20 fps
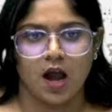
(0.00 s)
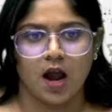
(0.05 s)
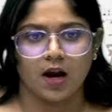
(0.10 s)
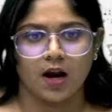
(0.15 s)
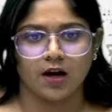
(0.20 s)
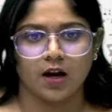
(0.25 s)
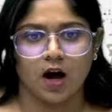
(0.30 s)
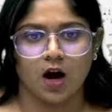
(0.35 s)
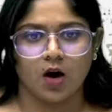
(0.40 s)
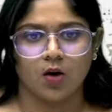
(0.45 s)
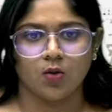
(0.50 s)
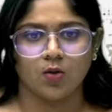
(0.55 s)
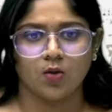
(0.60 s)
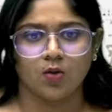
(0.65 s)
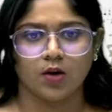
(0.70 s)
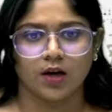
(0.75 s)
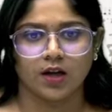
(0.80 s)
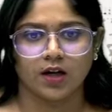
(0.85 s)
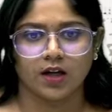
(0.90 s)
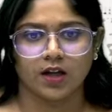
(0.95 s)
and
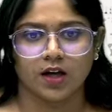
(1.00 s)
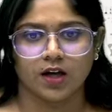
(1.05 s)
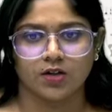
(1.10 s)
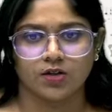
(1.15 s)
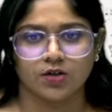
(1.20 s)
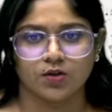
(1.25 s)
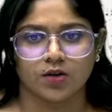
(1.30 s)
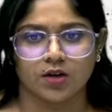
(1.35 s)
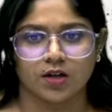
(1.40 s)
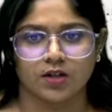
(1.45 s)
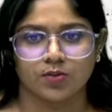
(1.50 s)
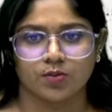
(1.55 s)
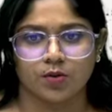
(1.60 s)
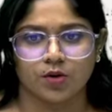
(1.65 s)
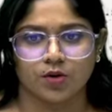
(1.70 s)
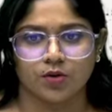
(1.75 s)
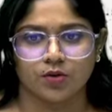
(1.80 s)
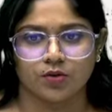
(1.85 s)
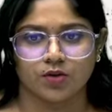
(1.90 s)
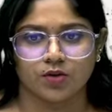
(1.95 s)
how India should
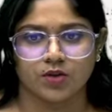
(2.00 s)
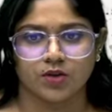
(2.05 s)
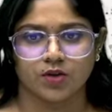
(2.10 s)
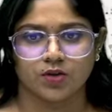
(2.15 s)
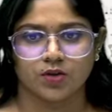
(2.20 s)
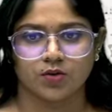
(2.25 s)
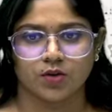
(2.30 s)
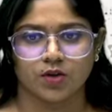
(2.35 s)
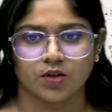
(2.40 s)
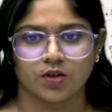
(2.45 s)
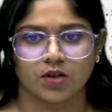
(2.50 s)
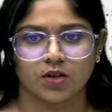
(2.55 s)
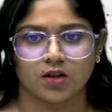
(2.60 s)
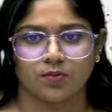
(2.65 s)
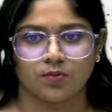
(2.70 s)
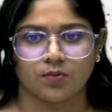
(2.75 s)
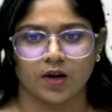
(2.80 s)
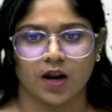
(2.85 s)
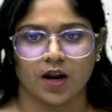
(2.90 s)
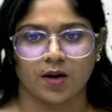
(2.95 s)
respond to this
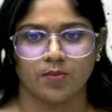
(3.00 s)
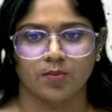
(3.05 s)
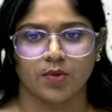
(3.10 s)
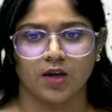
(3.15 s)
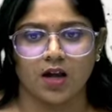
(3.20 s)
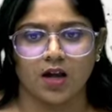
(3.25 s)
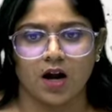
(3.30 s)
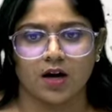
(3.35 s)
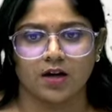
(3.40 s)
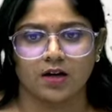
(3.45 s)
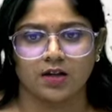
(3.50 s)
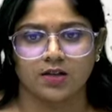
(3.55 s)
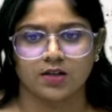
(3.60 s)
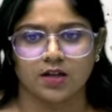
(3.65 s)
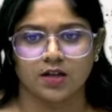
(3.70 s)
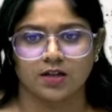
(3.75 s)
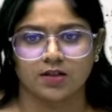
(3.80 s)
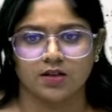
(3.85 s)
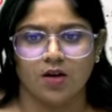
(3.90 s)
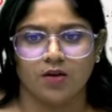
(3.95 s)
situation can be
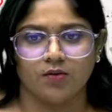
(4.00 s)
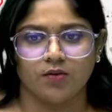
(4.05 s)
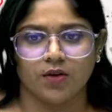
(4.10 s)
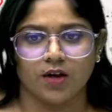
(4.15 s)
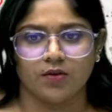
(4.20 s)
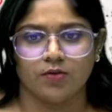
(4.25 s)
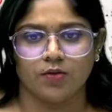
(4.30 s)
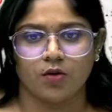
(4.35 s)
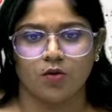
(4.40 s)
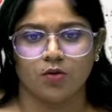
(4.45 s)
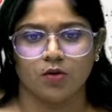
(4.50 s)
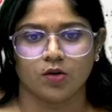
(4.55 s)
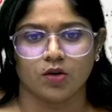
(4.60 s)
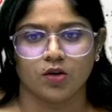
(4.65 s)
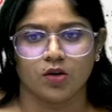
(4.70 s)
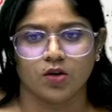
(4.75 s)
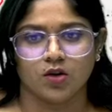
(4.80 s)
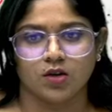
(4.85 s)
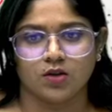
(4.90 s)
addressed as a way forward.